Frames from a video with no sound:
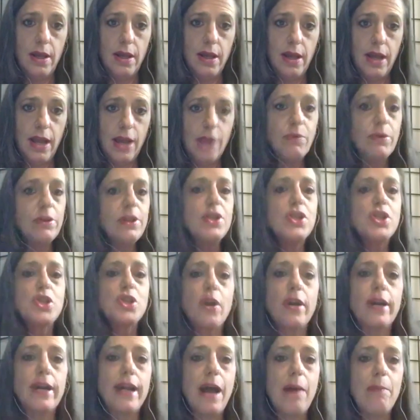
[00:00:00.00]
It really
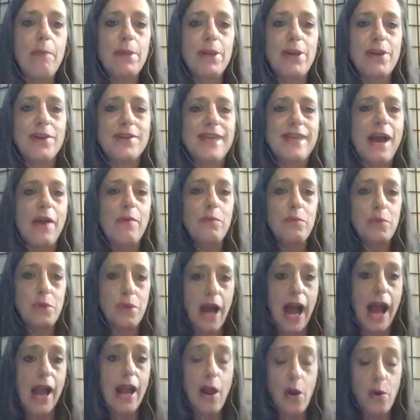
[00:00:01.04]
started out because I,
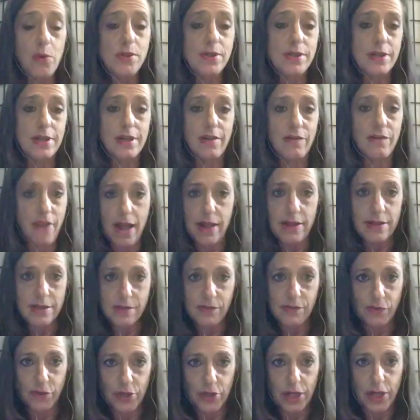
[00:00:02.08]
I hosted
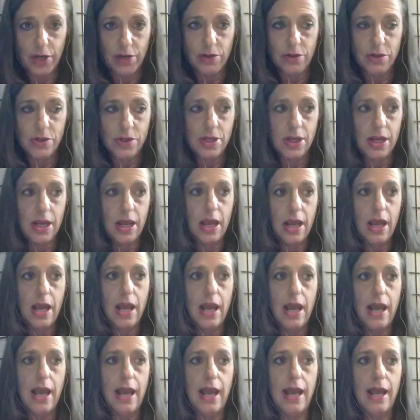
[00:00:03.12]
events for years,
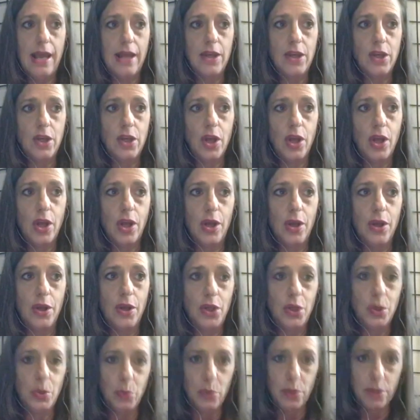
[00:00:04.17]
and
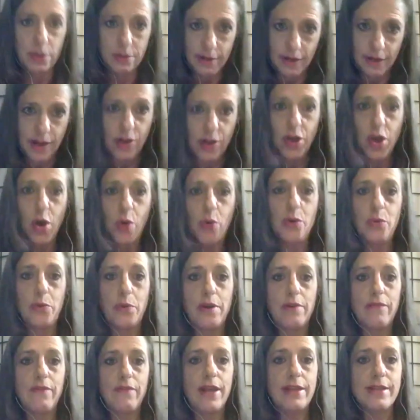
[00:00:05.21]
you would go to
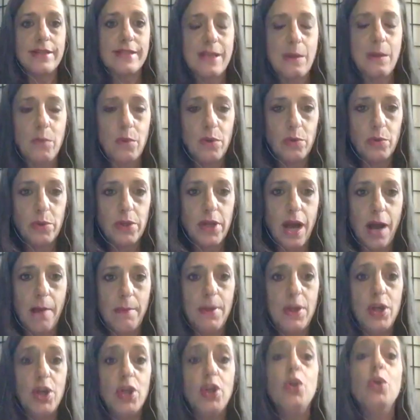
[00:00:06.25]
an event and someone would come
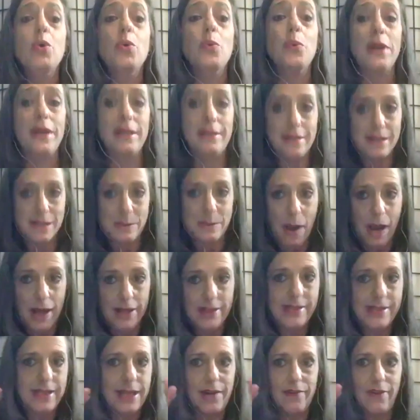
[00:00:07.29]
in new in this
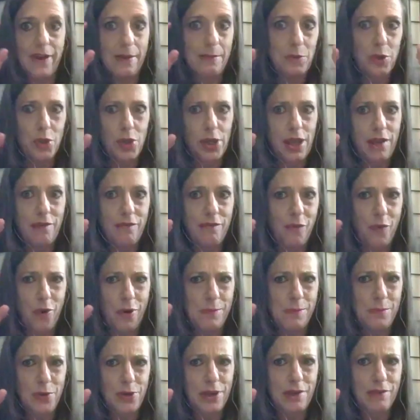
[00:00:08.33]
mindset of I'm looking for,
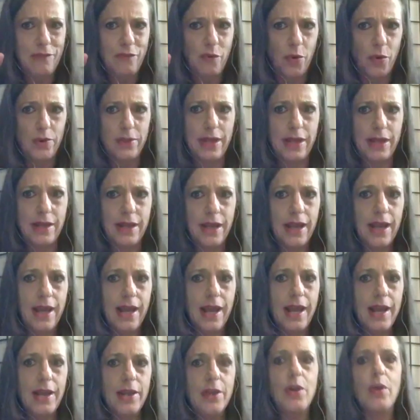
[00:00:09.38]
I'm looking for, and they,
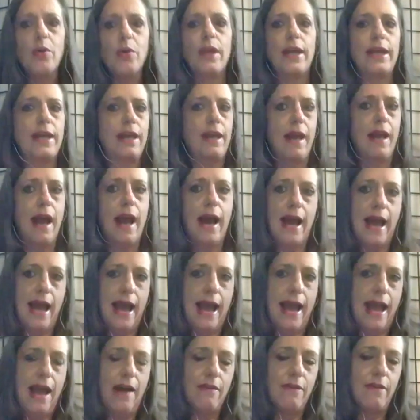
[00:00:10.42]
you know, like I, I
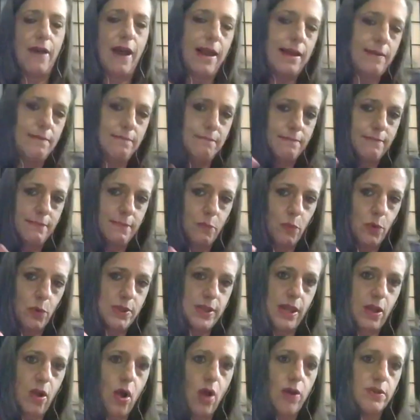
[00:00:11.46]
have, I, what
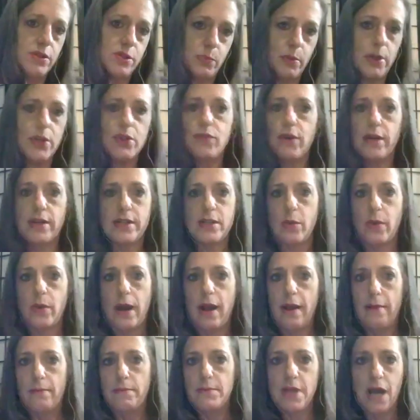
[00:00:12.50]
they call a switch, right? So
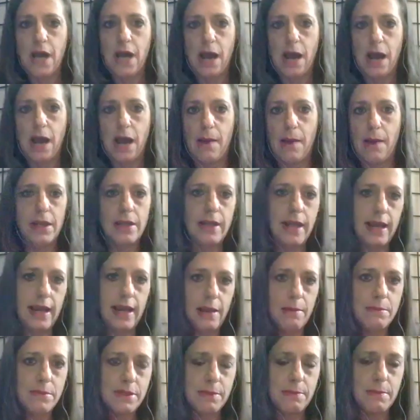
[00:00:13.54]
I'm dominant and I'm
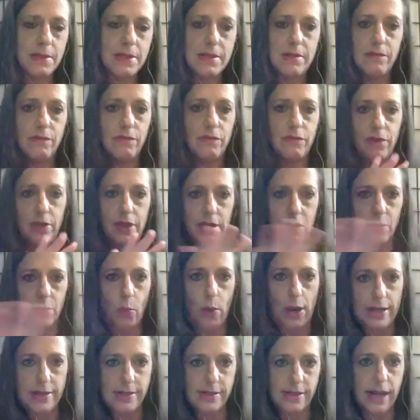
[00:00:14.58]
submissive in the
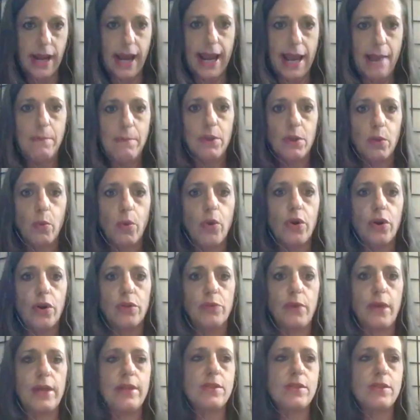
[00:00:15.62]
ways that I am in the world, right?